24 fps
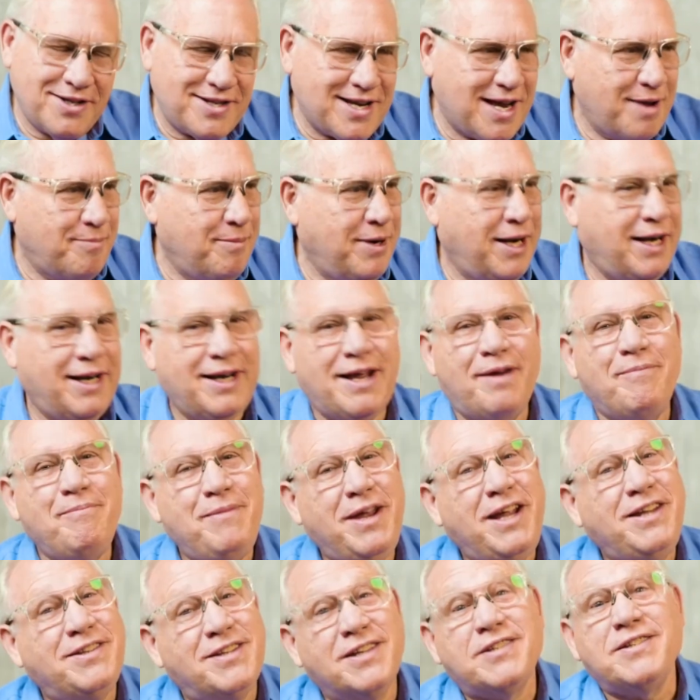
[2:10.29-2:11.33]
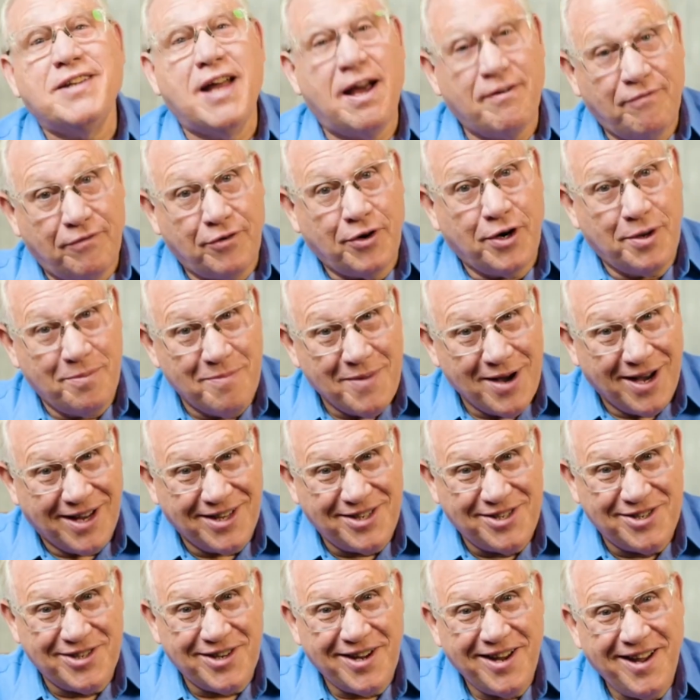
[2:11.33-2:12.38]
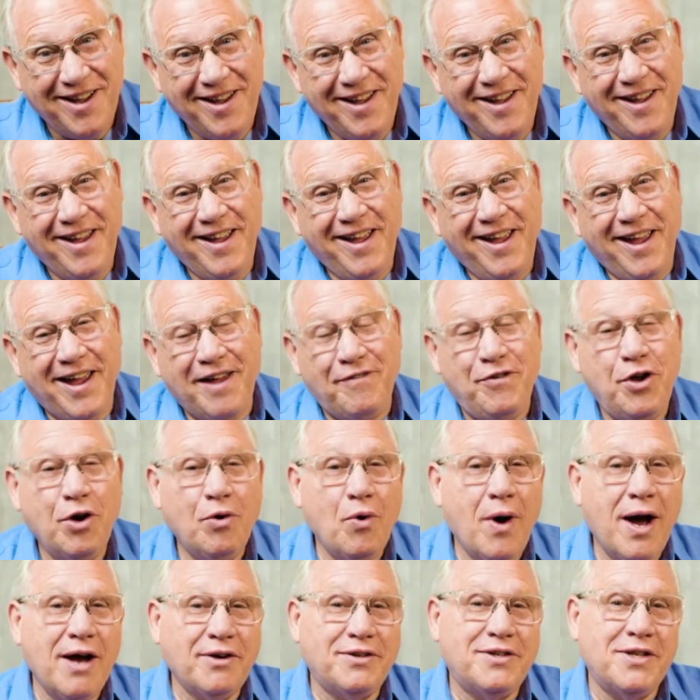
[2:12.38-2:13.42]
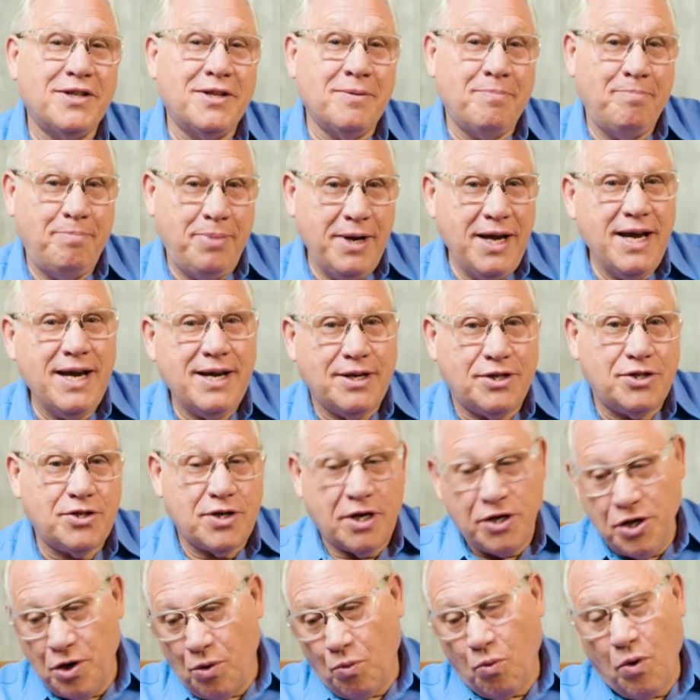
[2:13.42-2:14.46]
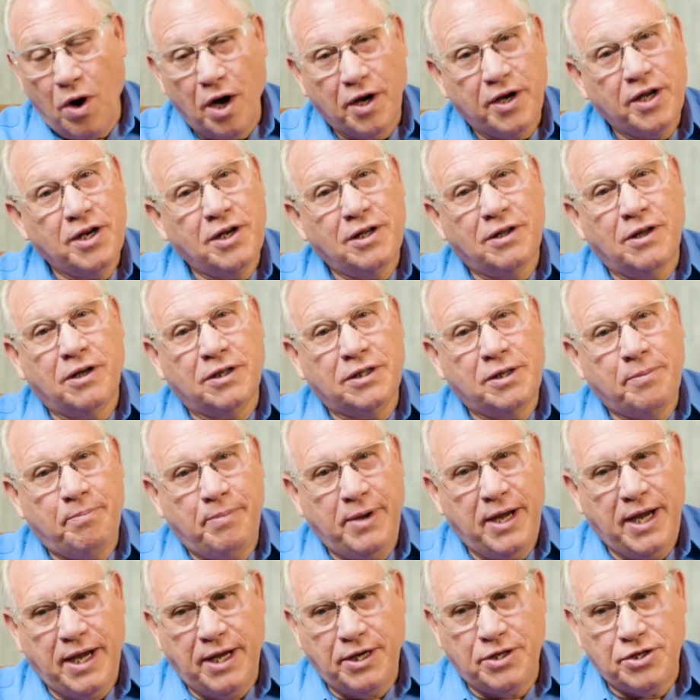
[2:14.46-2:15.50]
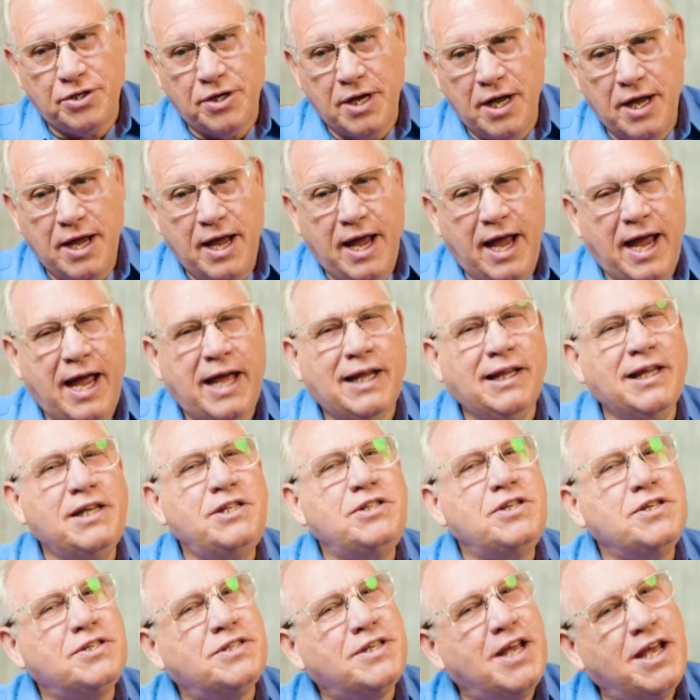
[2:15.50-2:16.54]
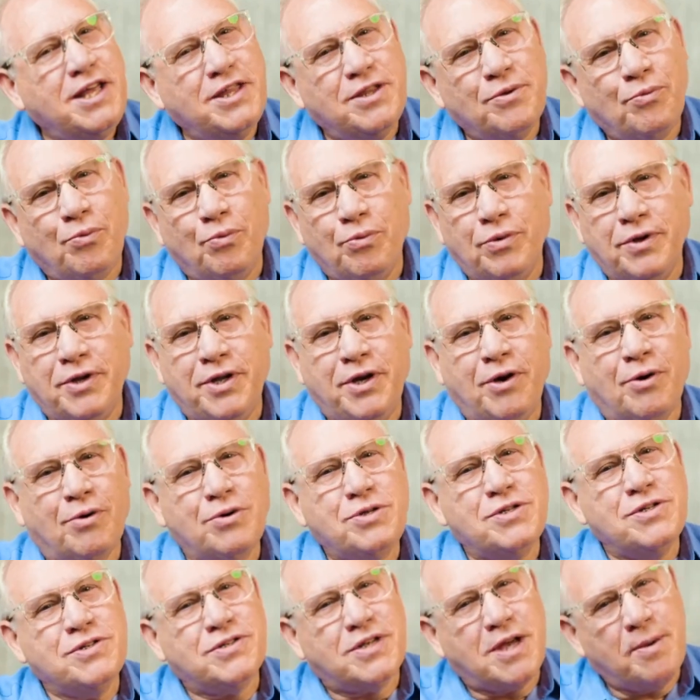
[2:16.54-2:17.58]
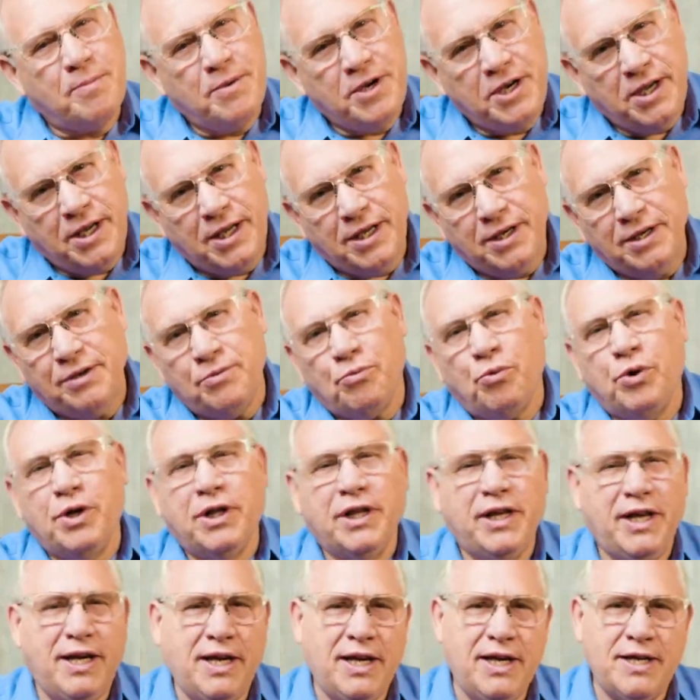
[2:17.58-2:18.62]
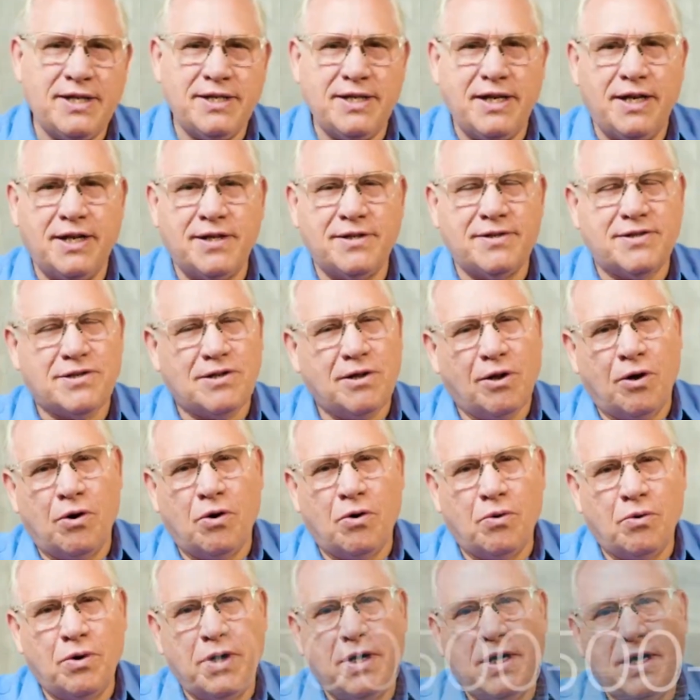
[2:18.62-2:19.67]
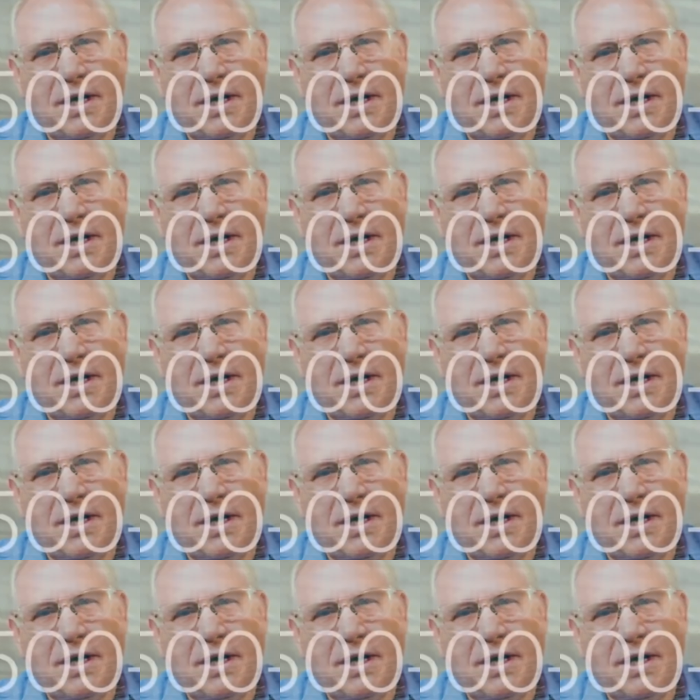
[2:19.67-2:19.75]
does that mean? That means it's not very much. If you go out to the beach and you're walking along the beach, and let's just say the ocean's coming in really easy and slow,